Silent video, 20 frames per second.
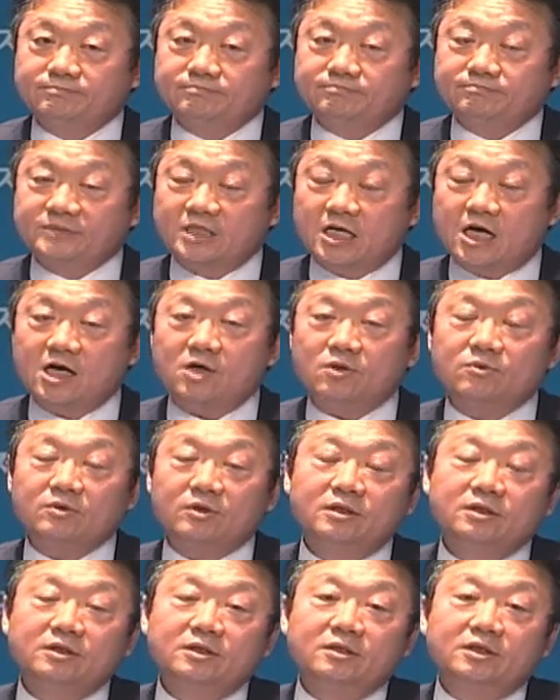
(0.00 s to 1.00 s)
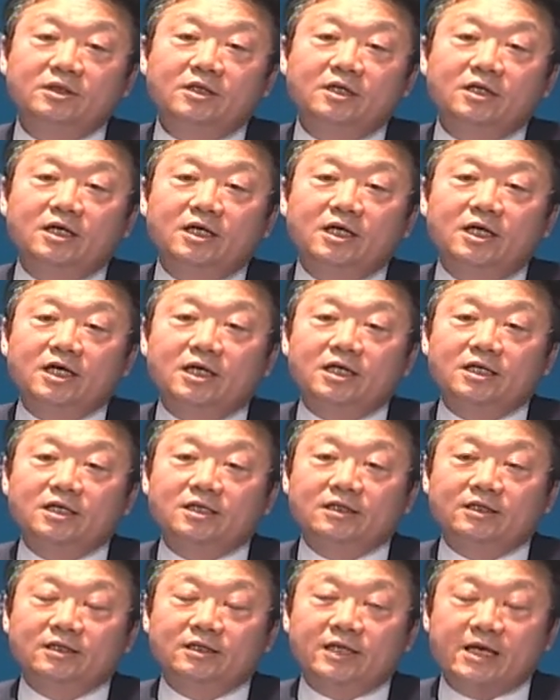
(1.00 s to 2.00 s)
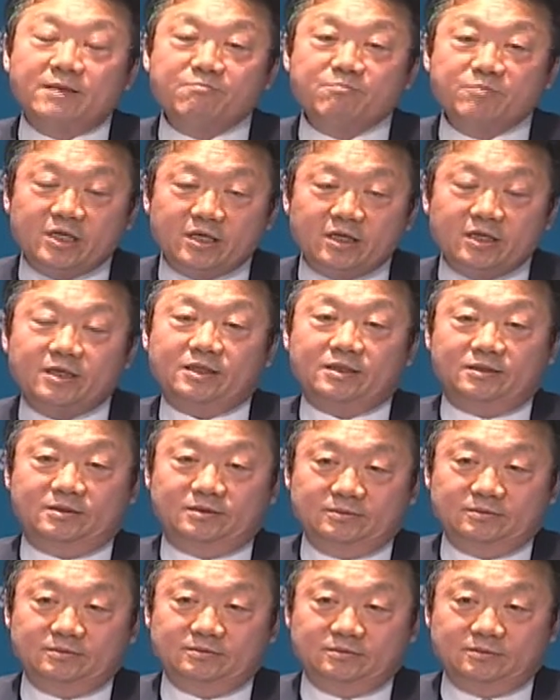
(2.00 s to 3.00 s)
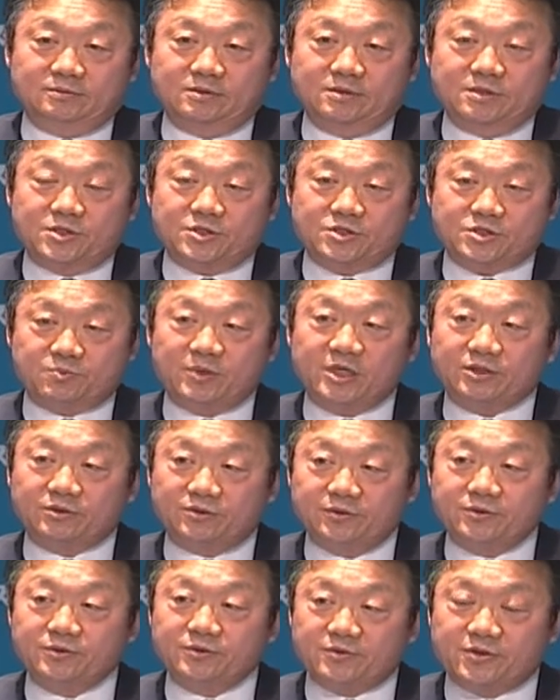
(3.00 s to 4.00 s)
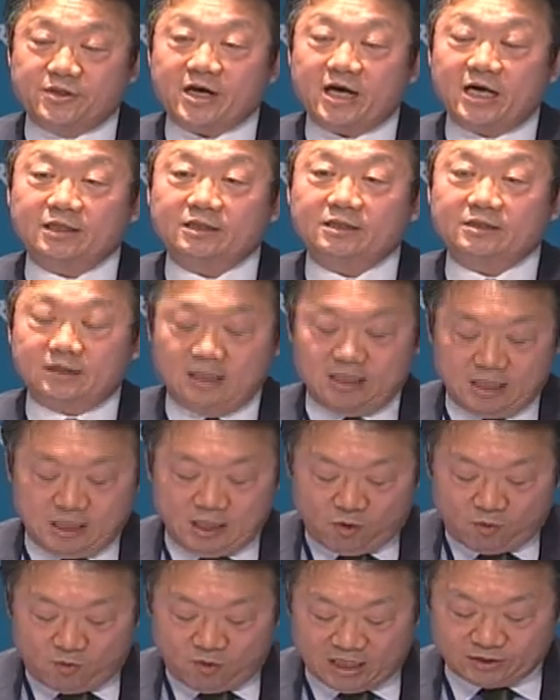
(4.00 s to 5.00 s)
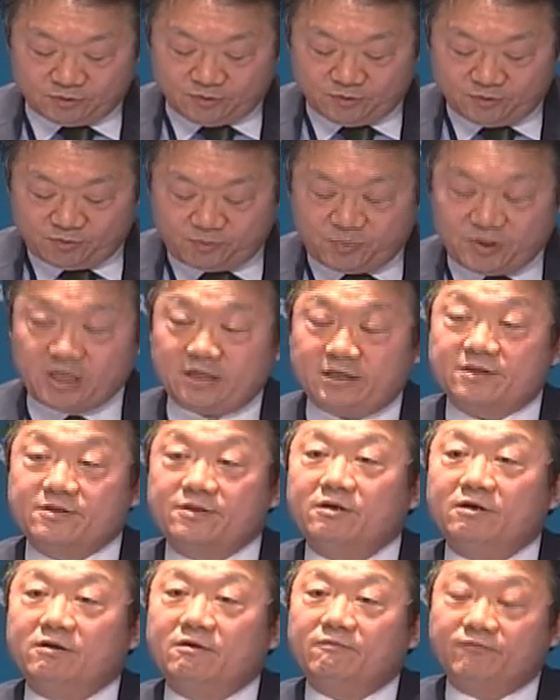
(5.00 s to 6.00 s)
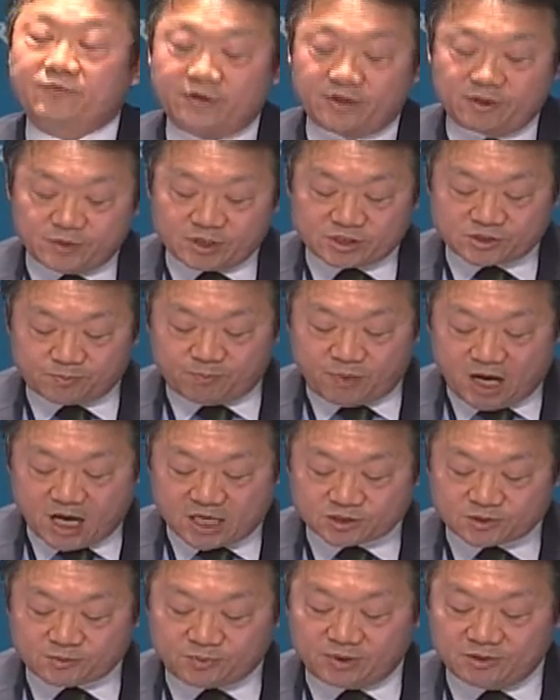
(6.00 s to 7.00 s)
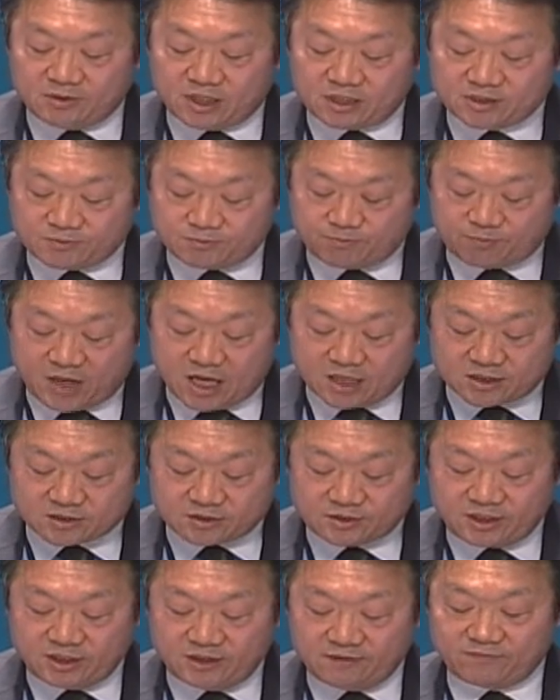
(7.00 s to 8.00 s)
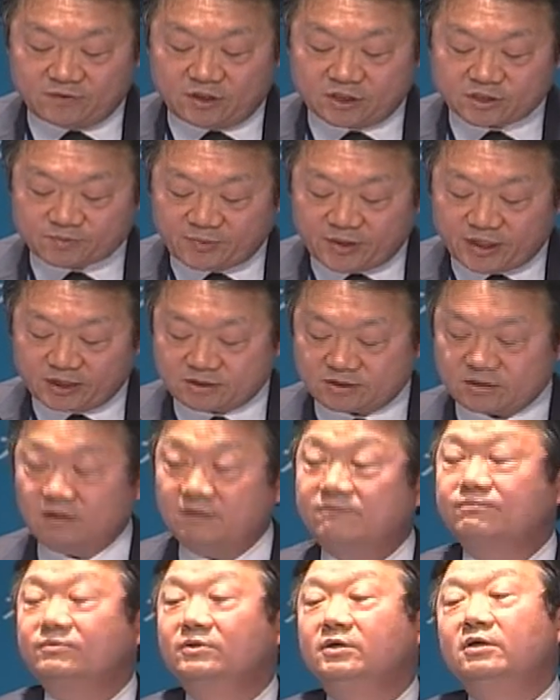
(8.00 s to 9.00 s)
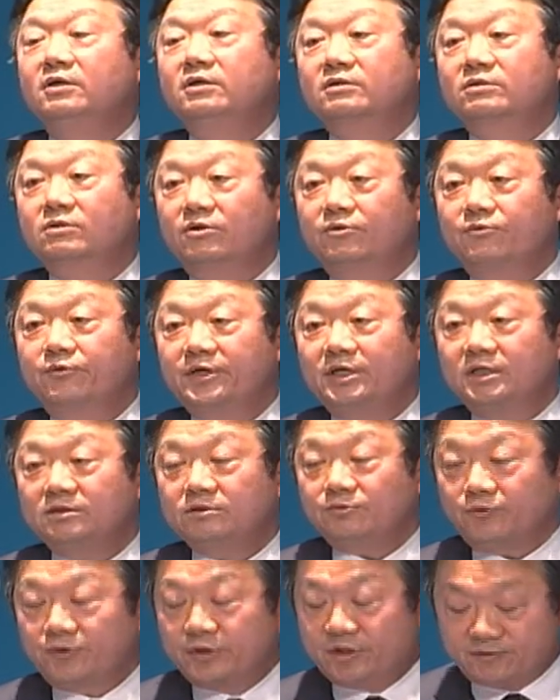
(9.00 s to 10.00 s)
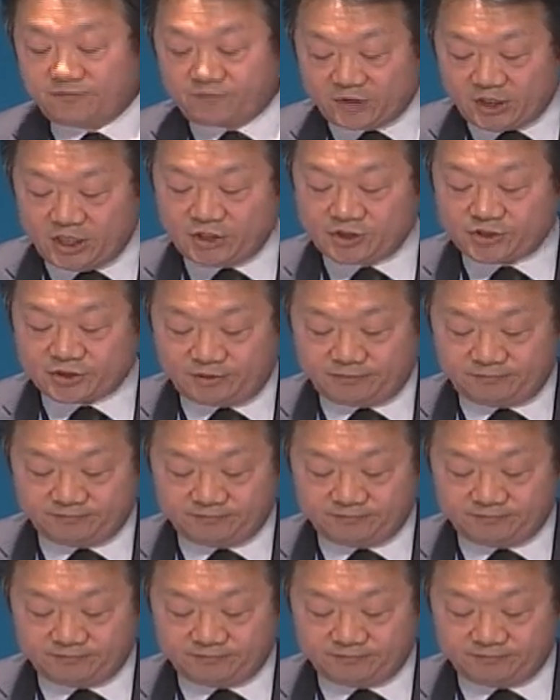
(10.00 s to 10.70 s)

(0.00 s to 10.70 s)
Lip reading: Now, let me speak to you that what would be the very much positive aspects of Korean reunification.